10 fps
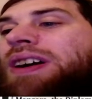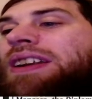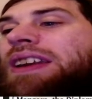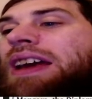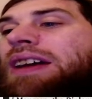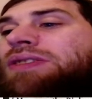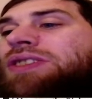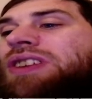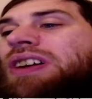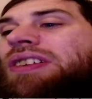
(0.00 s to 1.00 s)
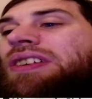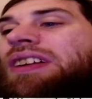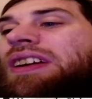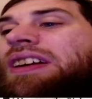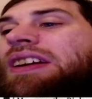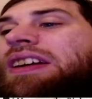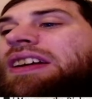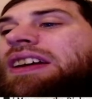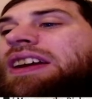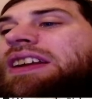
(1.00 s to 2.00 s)
right now, so
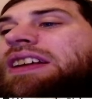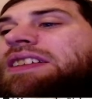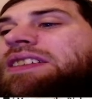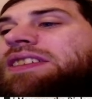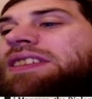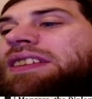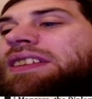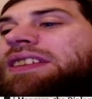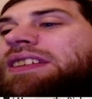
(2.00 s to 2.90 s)
it is